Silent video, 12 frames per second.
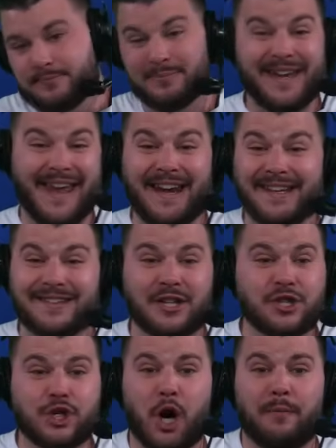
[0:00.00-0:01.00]
Mechanic didn't
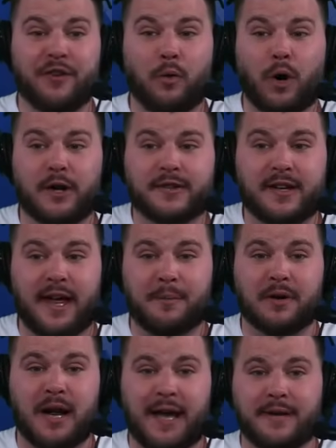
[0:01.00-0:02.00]
show up for work today,
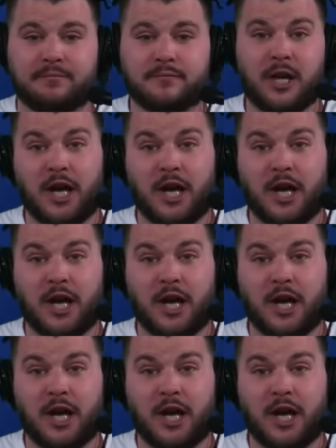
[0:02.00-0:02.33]
Brian.